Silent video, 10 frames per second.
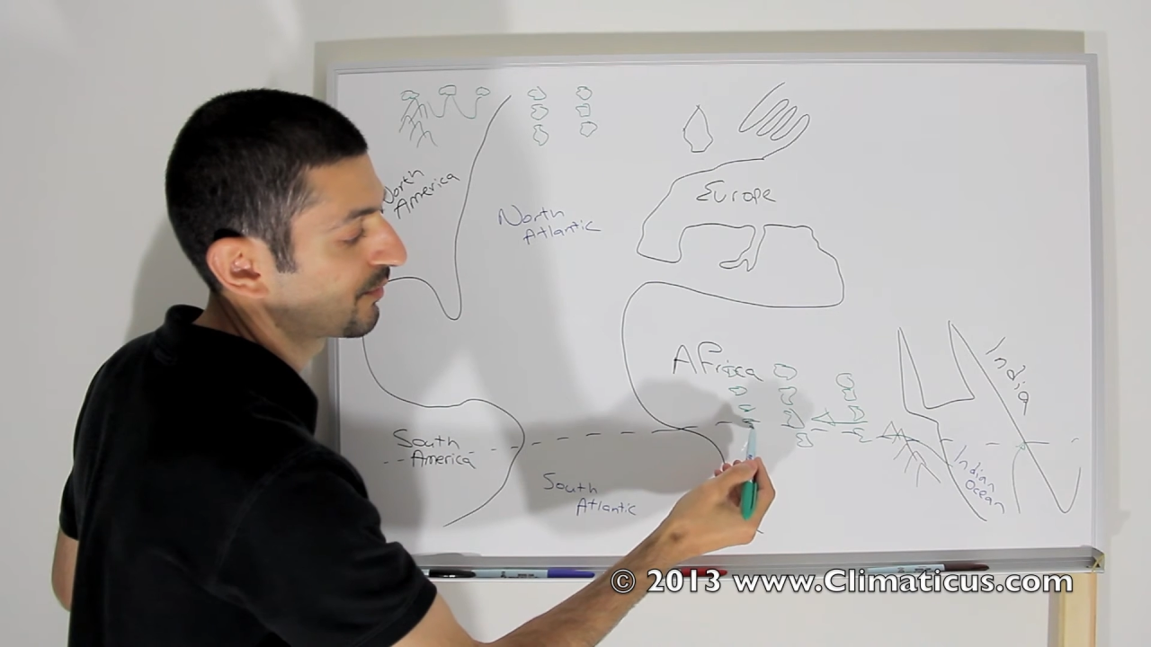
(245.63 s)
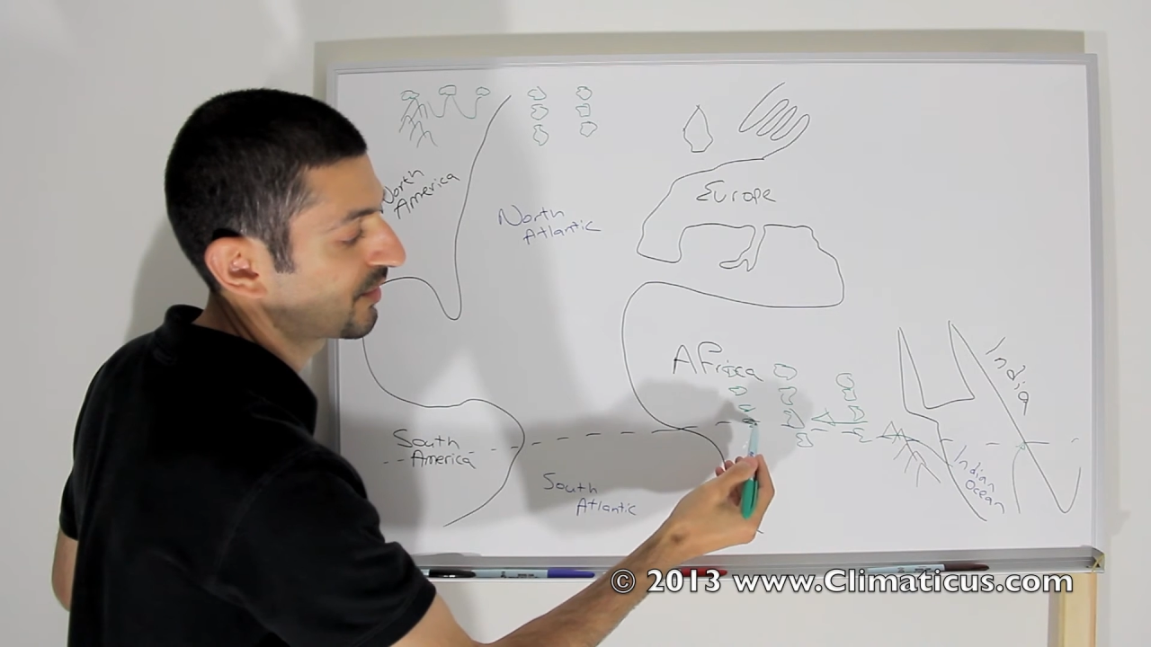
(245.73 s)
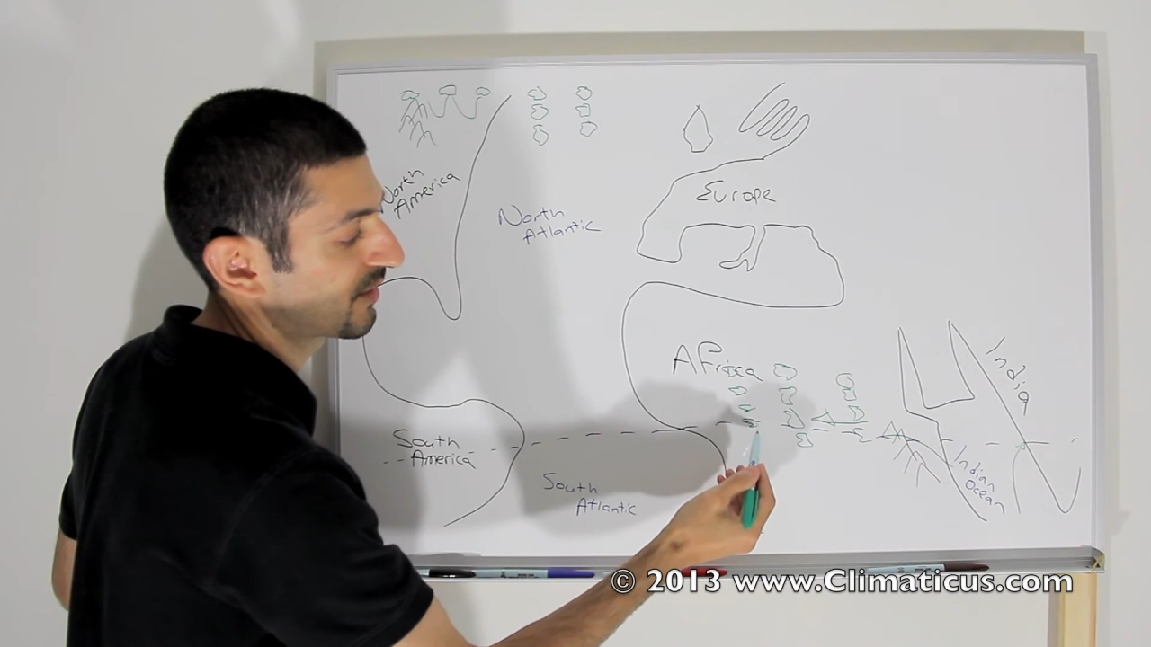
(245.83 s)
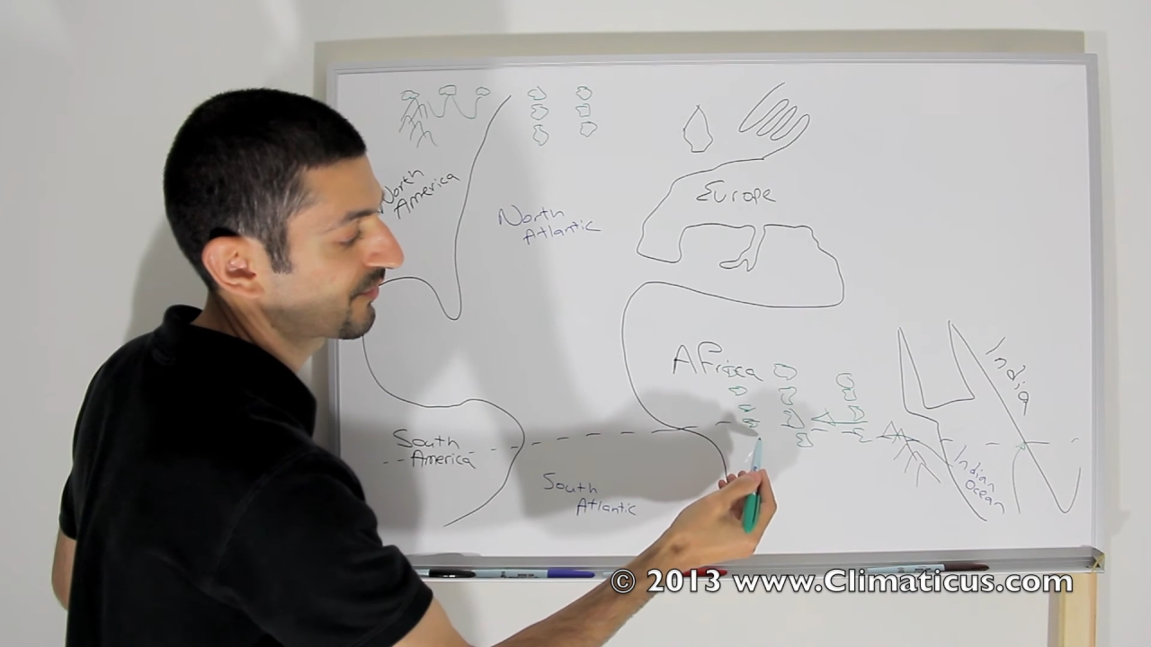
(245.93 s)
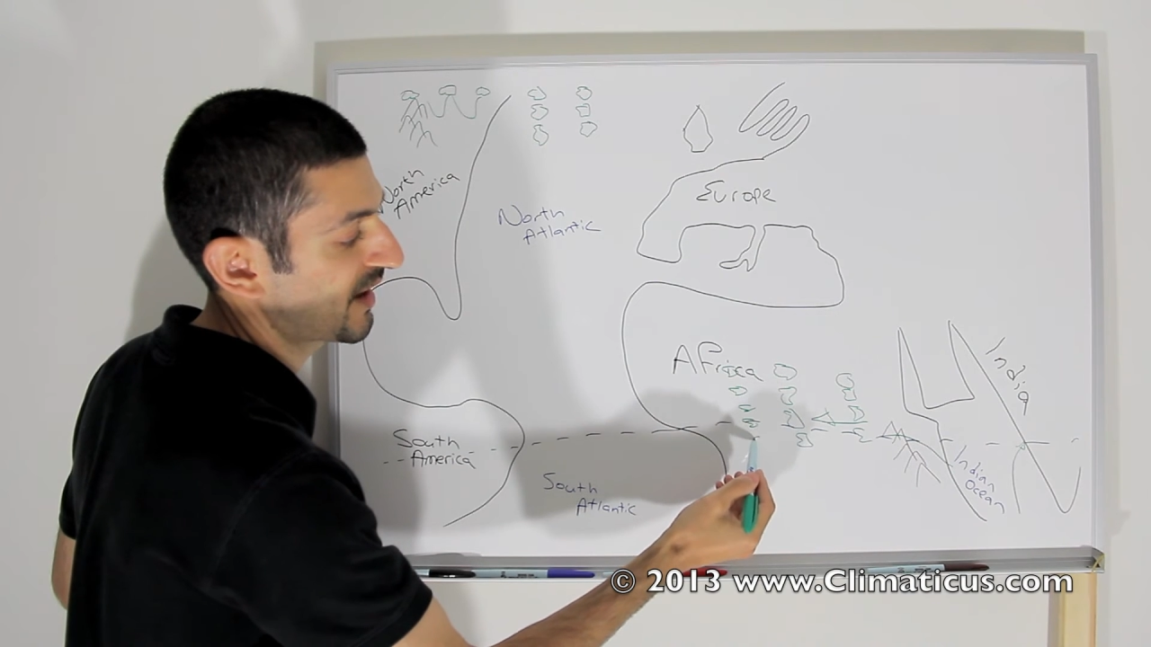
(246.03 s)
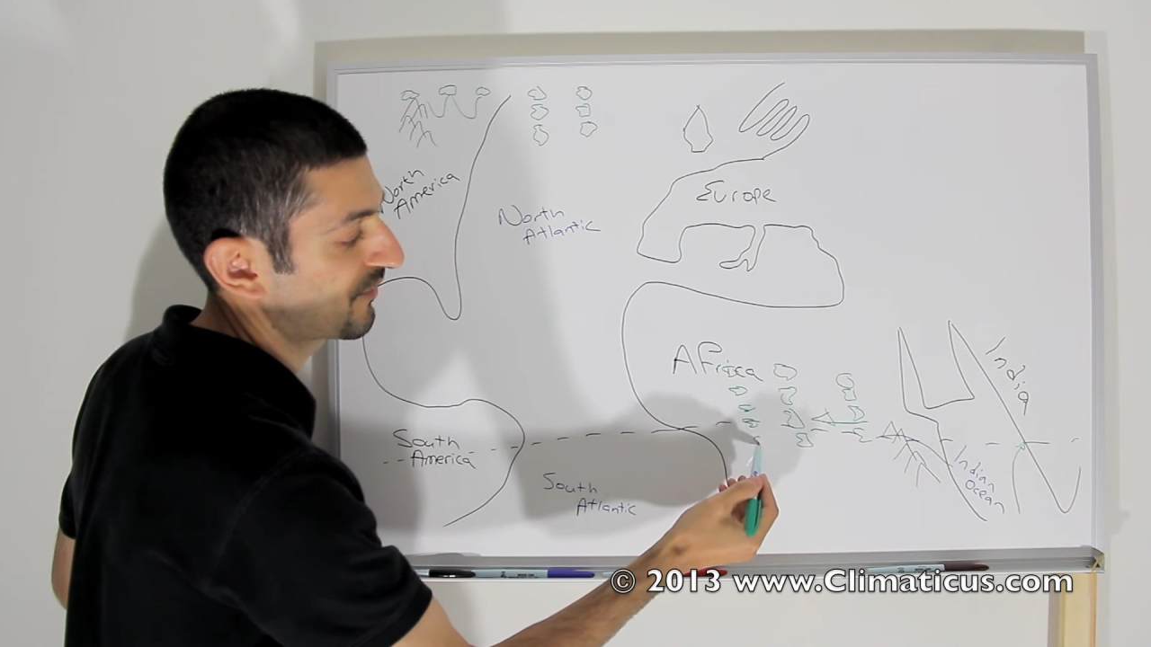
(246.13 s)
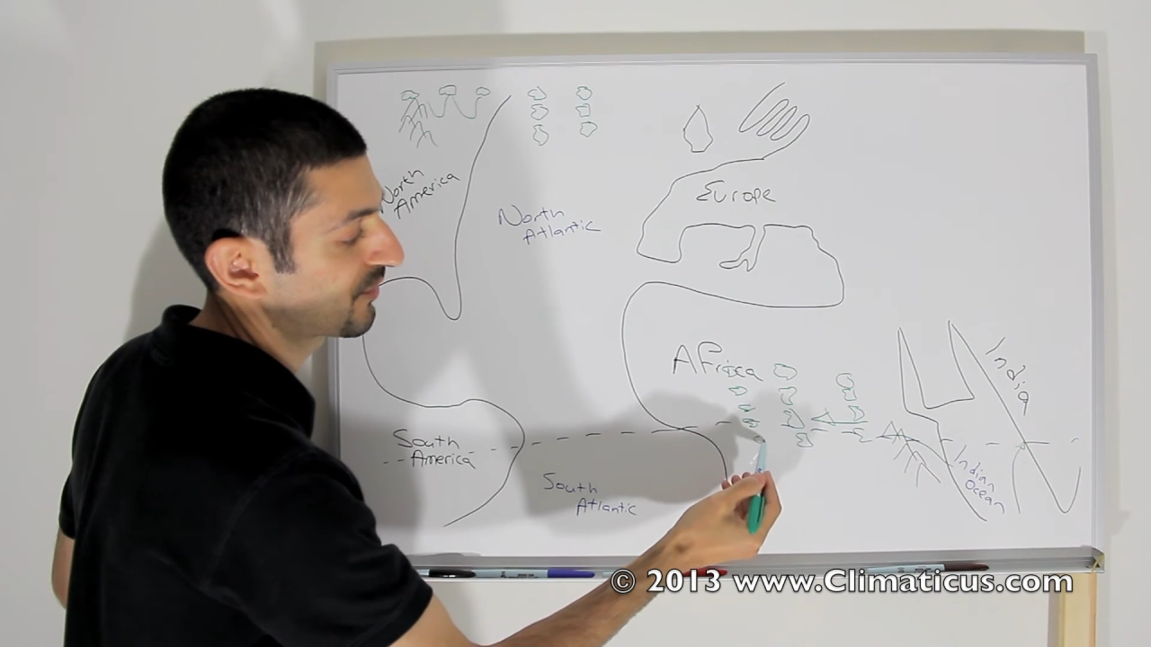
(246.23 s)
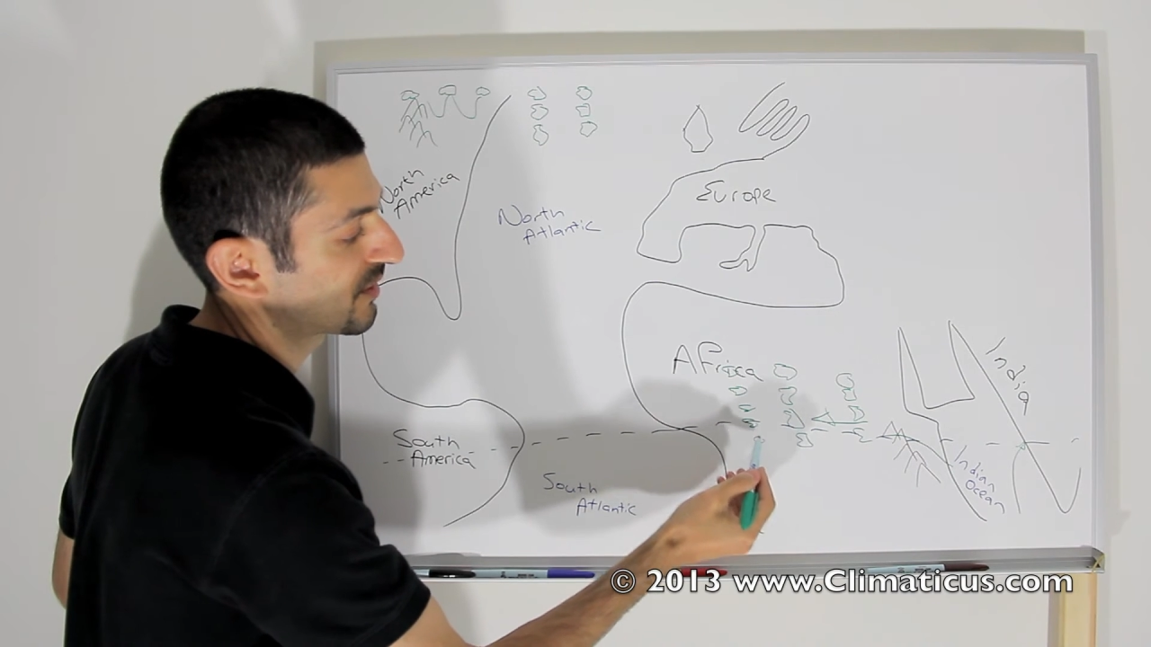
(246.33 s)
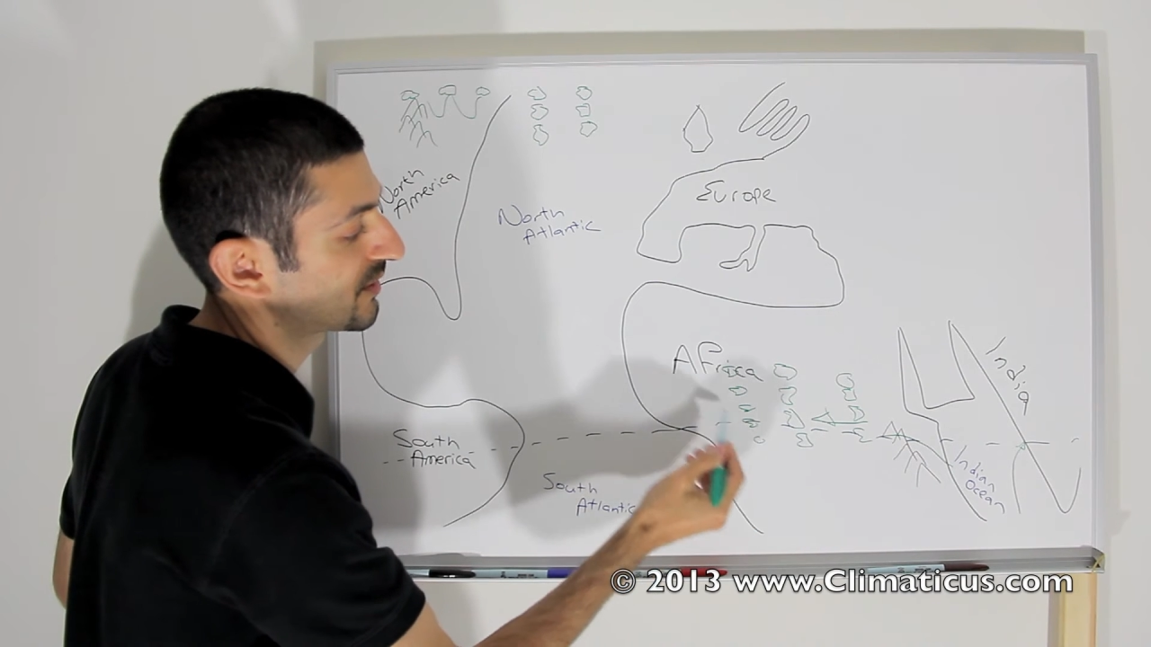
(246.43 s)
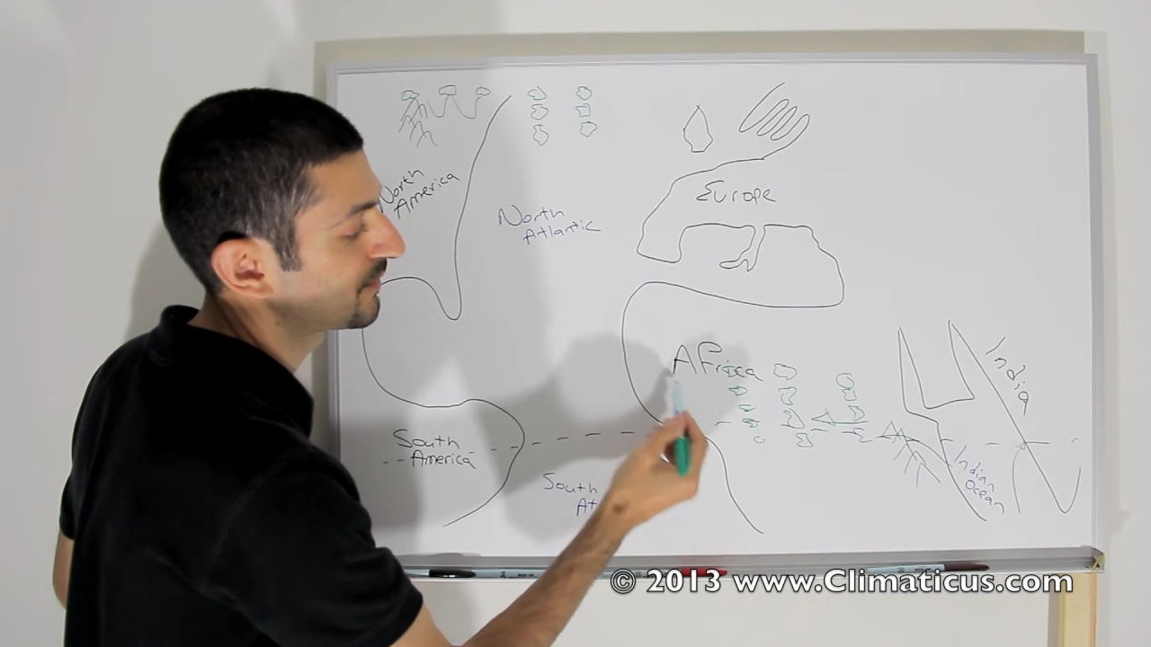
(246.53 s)
part of
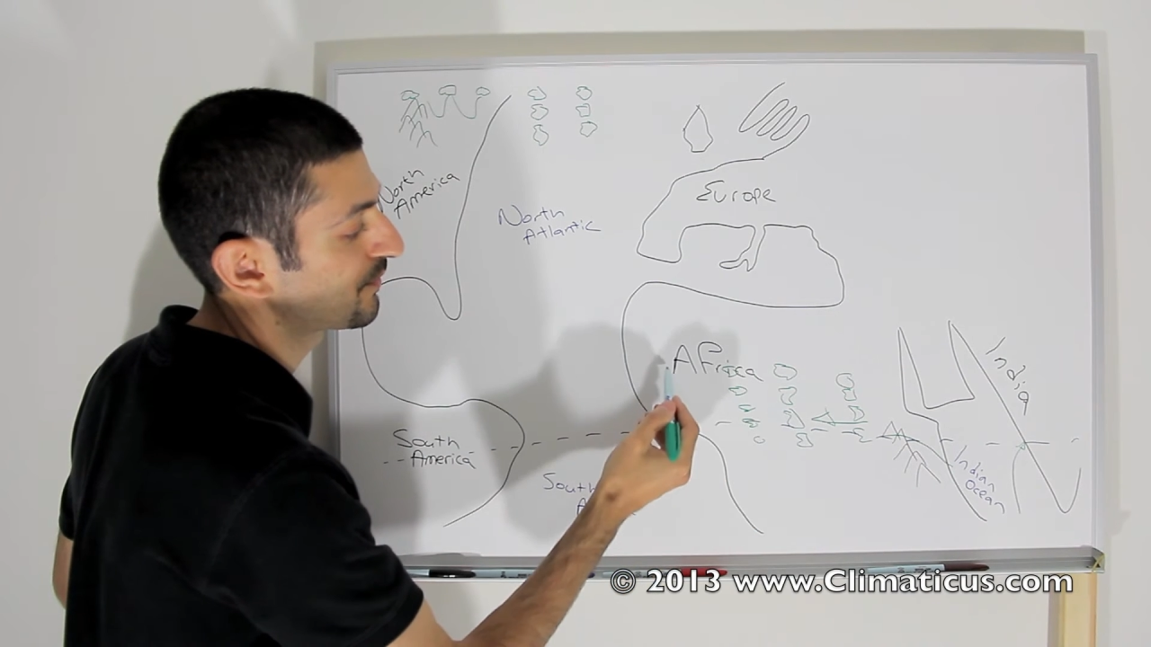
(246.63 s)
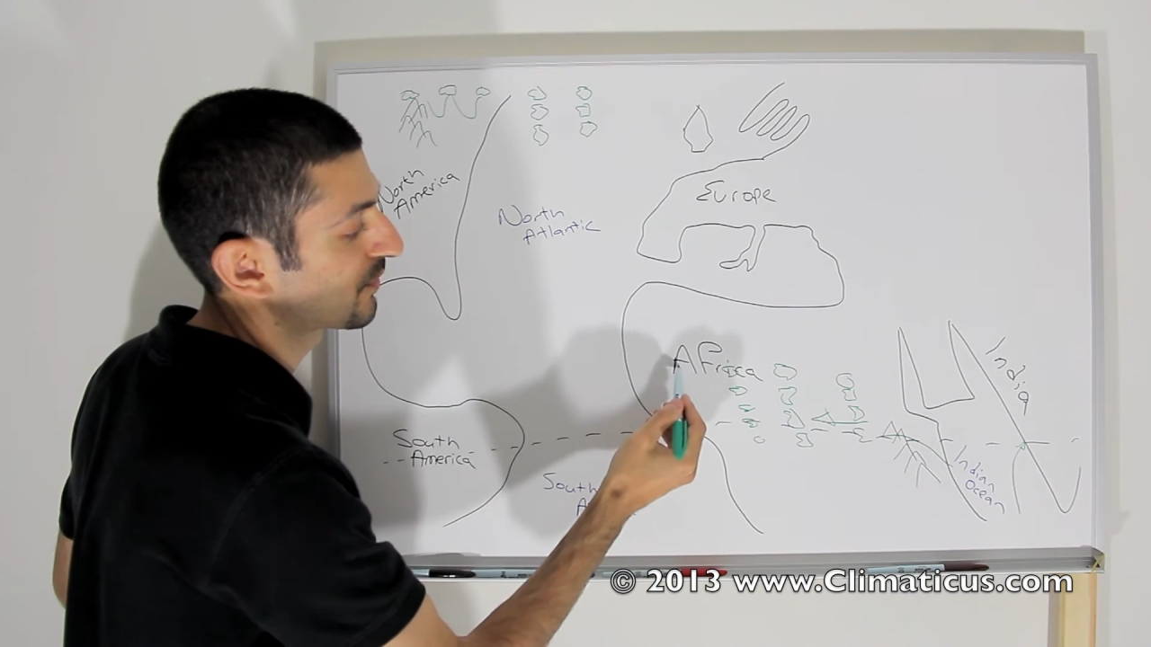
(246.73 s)
Africa.